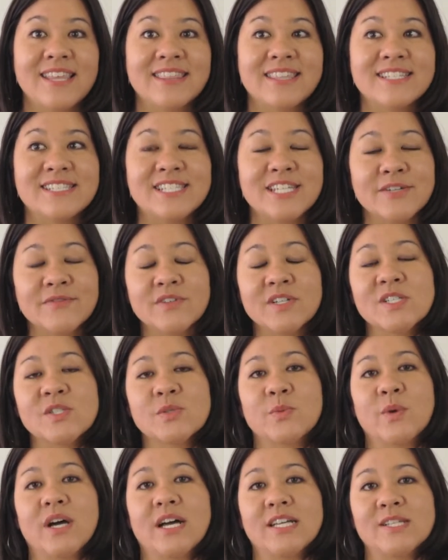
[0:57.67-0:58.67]
The
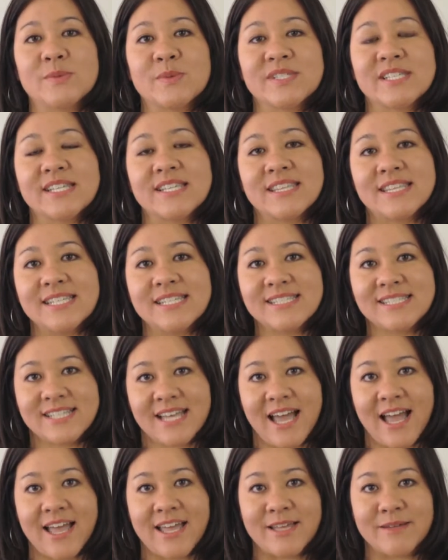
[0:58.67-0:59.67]
difference was that this
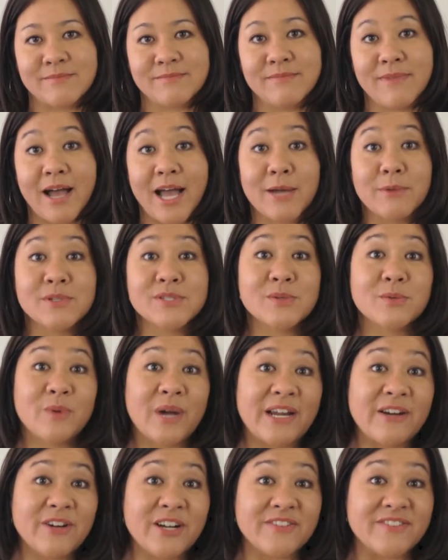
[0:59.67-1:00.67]
time, I was
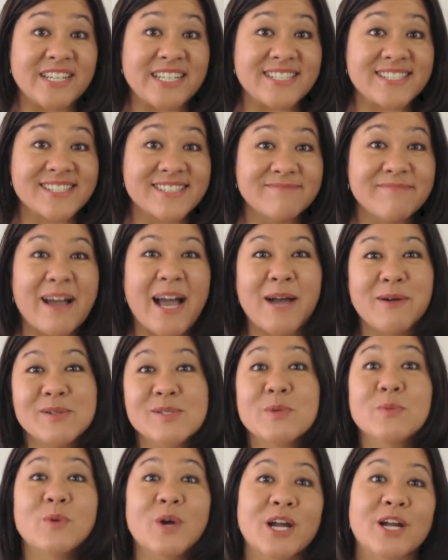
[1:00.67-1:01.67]
aware of it. I
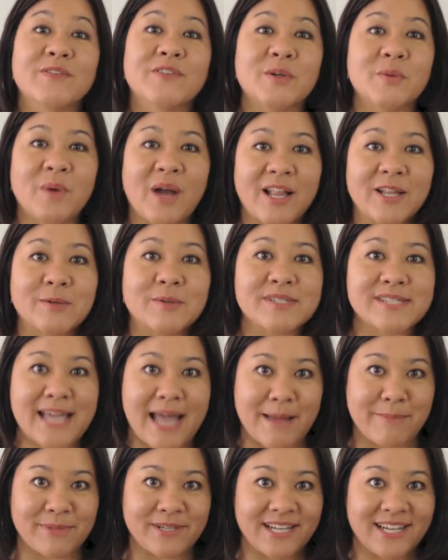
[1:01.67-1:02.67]
was aware of it while it was
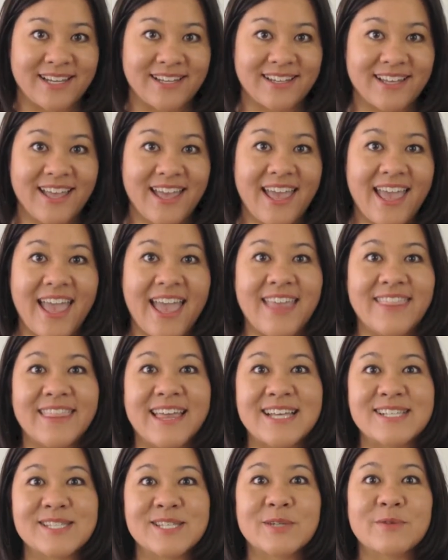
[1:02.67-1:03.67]
happening, and
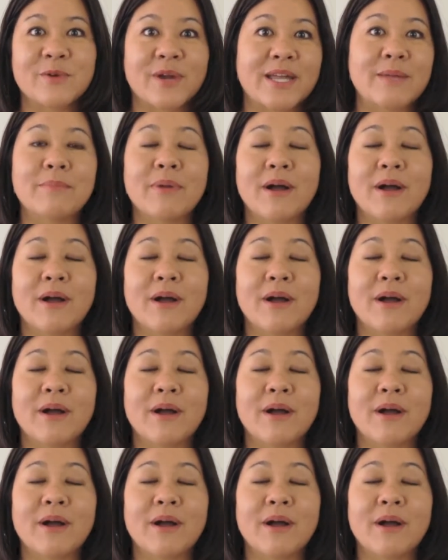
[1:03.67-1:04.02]
that's the great